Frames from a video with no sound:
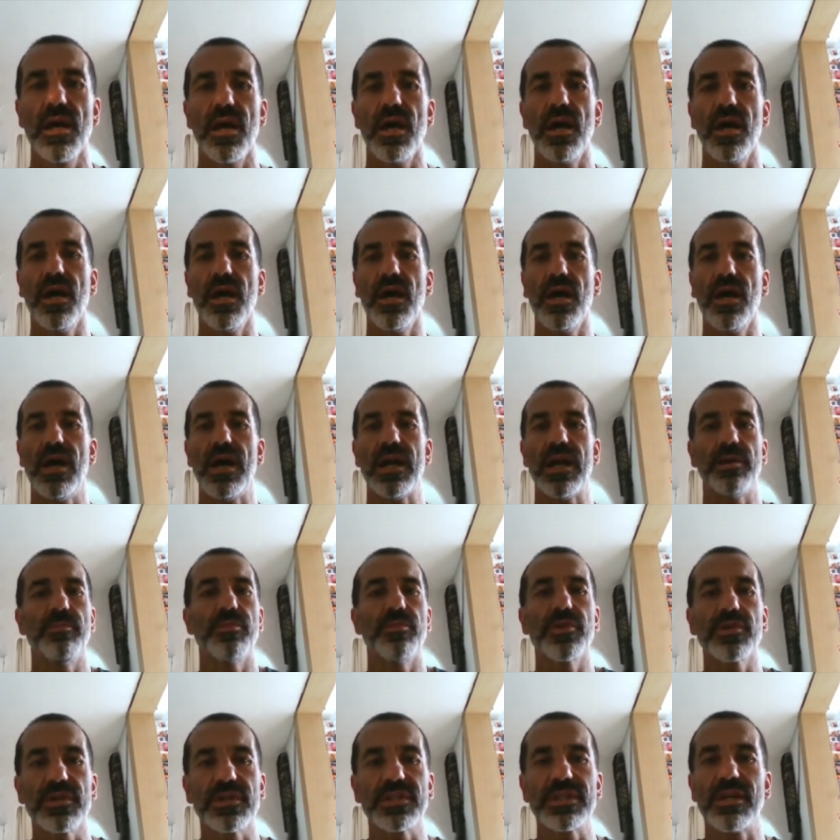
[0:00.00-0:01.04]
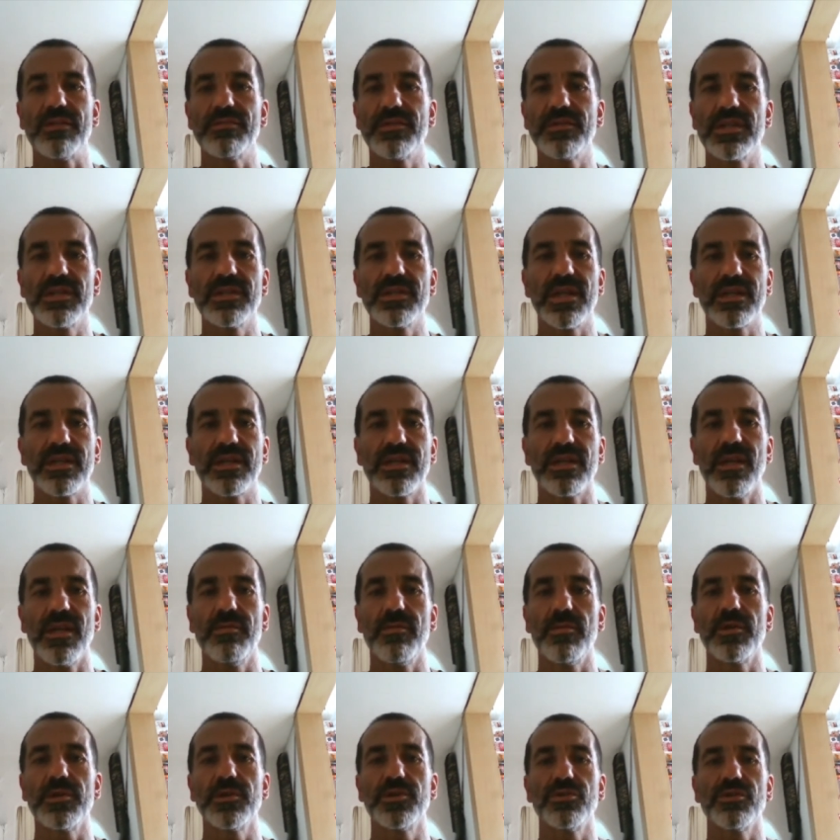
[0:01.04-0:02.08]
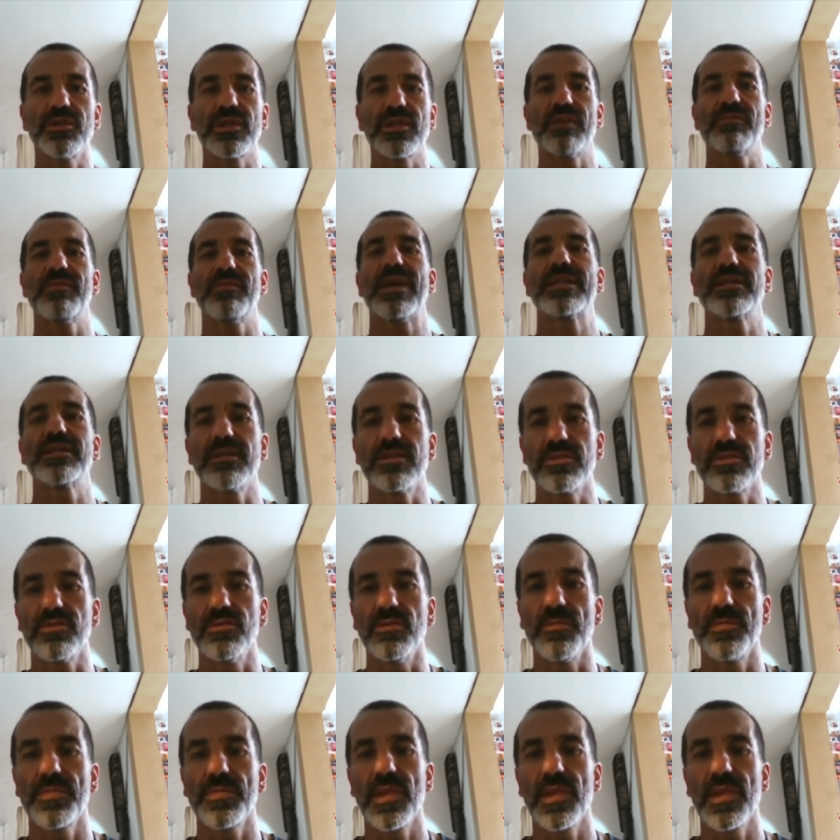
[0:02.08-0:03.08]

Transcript: uh, are important services that everybody should have access to.